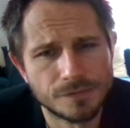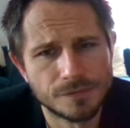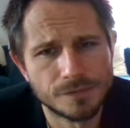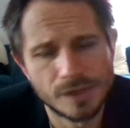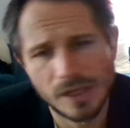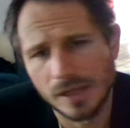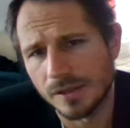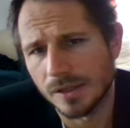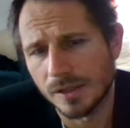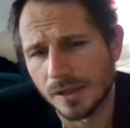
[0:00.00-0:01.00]

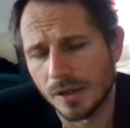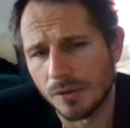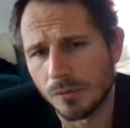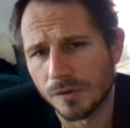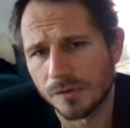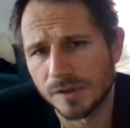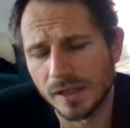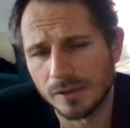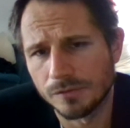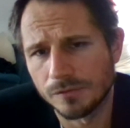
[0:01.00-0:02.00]
I was
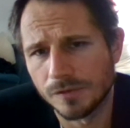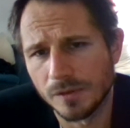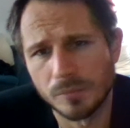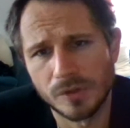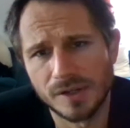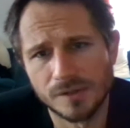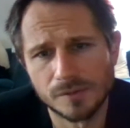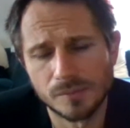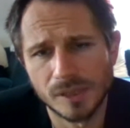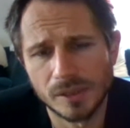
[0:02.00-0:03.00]
kind of
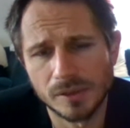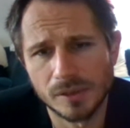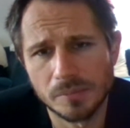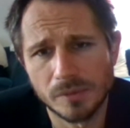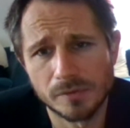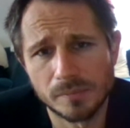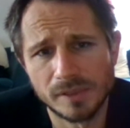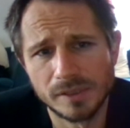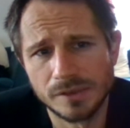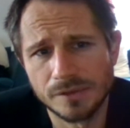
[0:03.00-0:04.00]
impressed by the
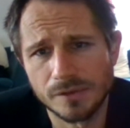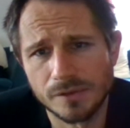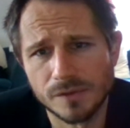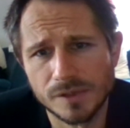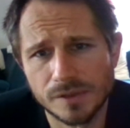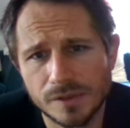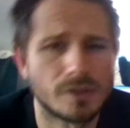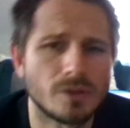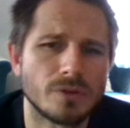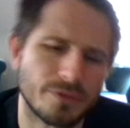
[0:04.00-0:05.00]
possibilities of it,
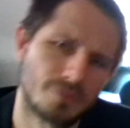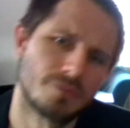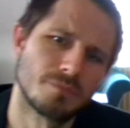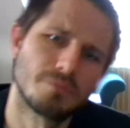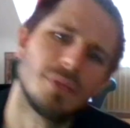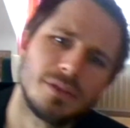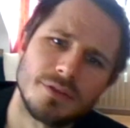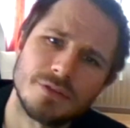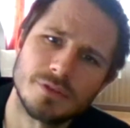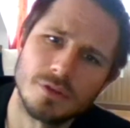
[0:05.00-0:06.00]
and also by
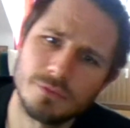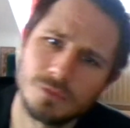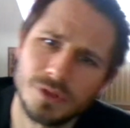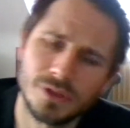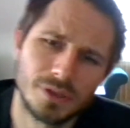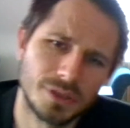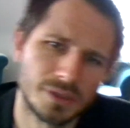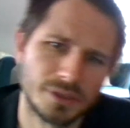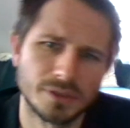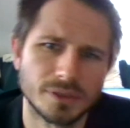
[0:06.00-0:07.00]
the software
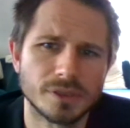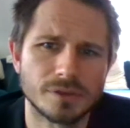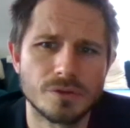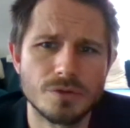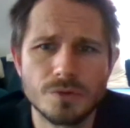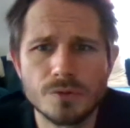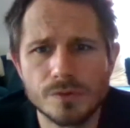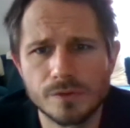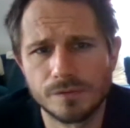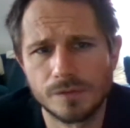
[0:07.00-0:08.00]
that you
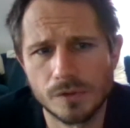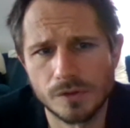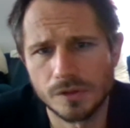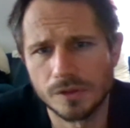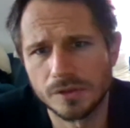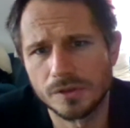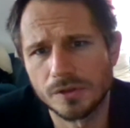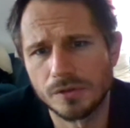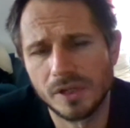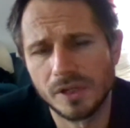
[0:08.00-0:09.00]
use for
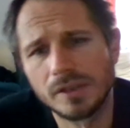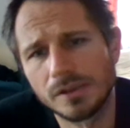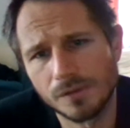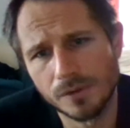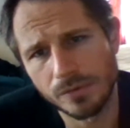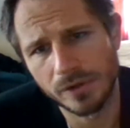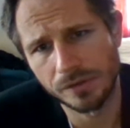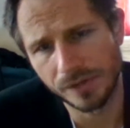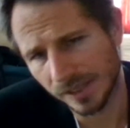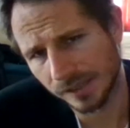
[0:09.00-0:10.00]
creating virtual
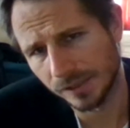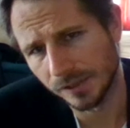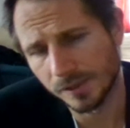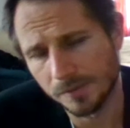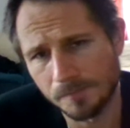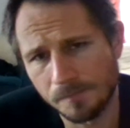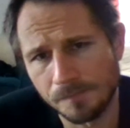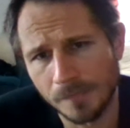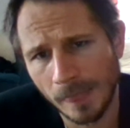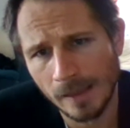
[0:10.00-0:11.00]
reality.
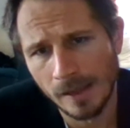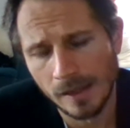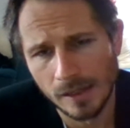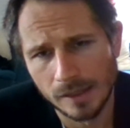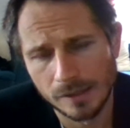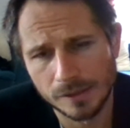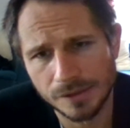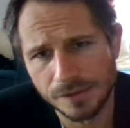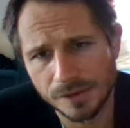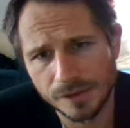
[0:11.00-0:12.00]
I think
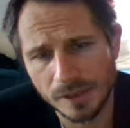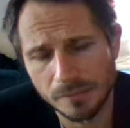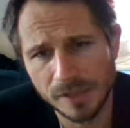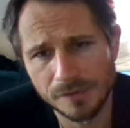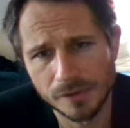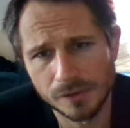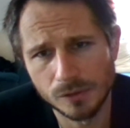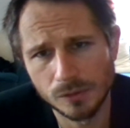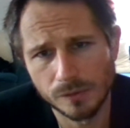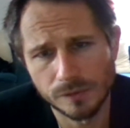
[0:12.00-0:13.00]
these are amazing
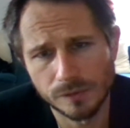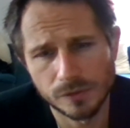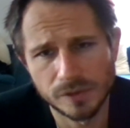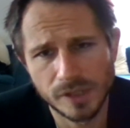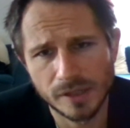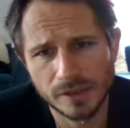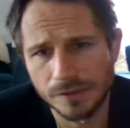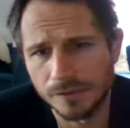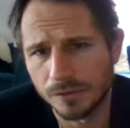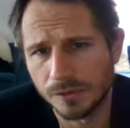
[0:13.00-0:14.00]
tools for the
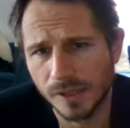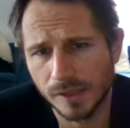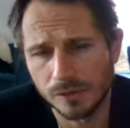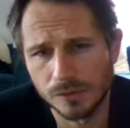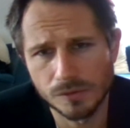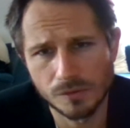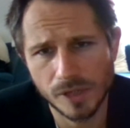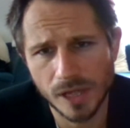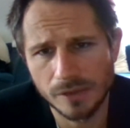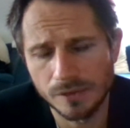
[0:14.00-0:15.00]
artists today to
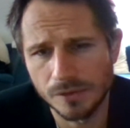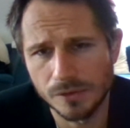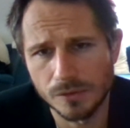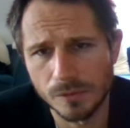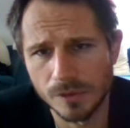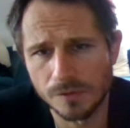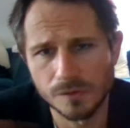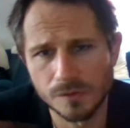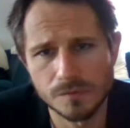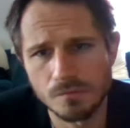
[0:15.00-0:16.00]
create,
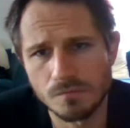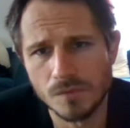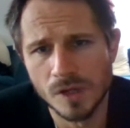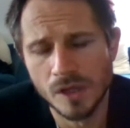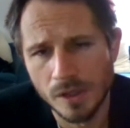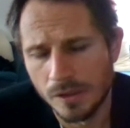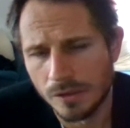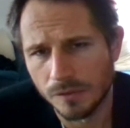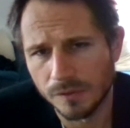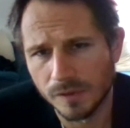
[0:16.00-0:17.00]
because you
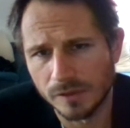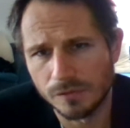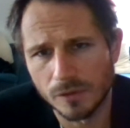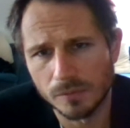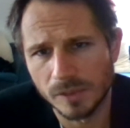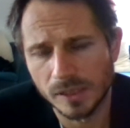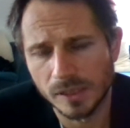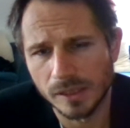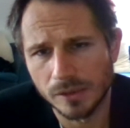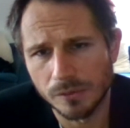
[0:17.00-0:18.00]
start from
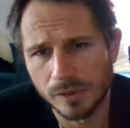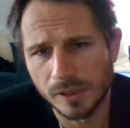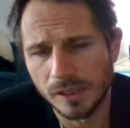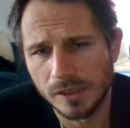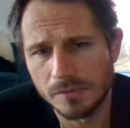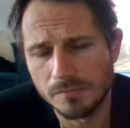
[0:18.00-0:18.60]
like a really